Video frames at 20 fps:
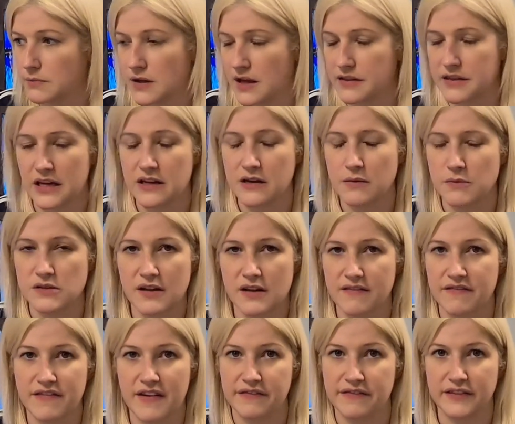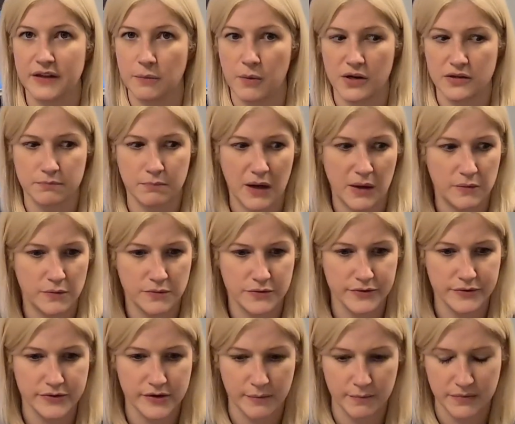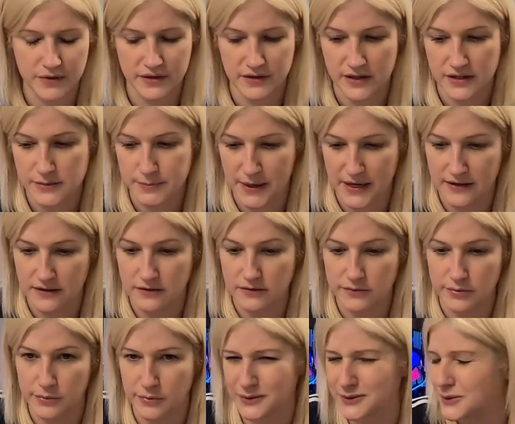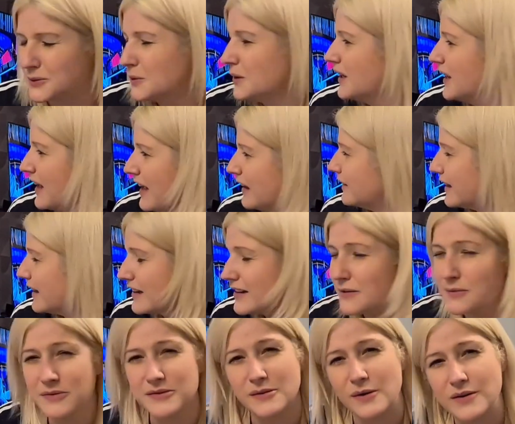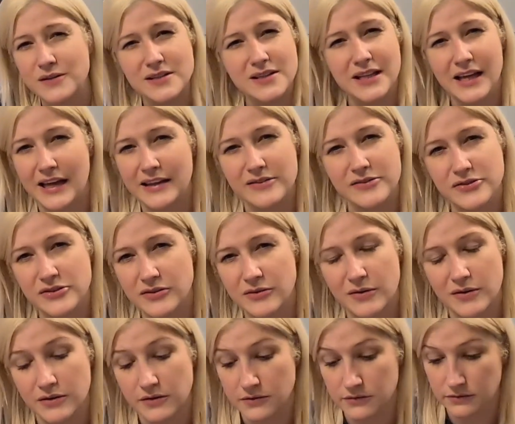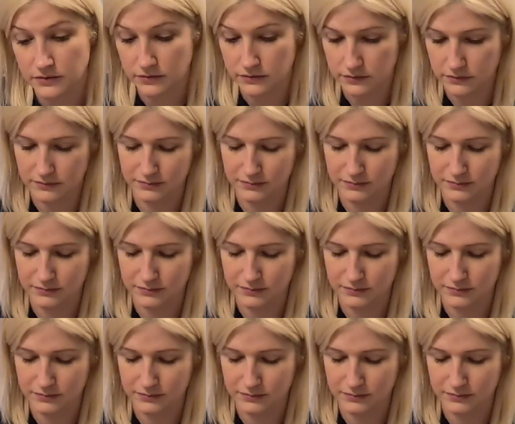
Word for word: I think it was like £51 or something I spent in total. I think it was because of the engine oil.